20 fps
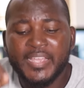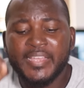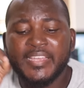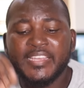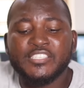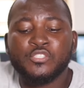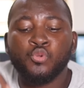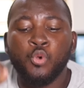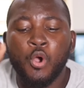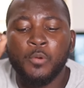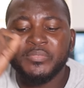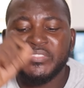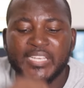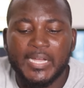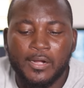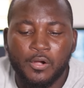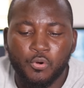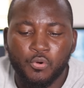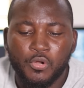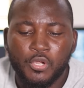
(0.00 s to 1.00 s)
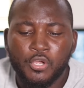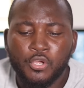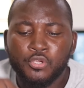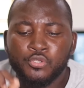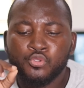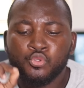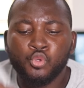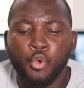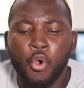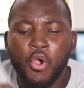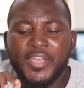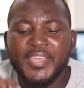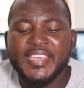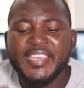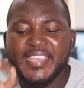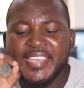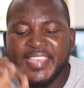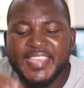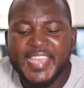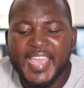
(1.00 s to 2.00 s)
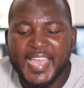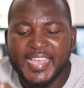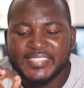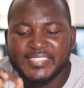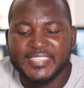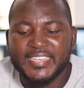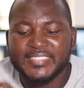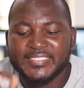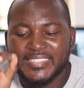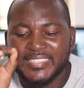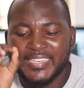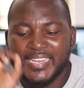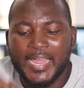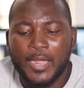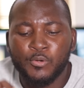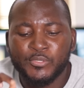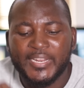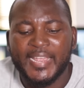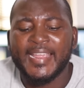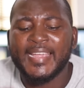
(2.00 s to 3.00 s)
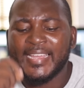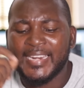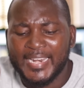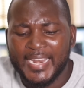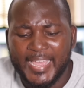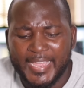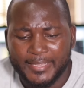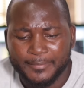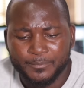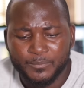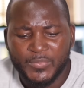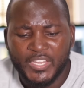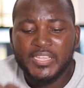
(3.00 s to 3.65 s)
his hometown, so he hears it loud and clear.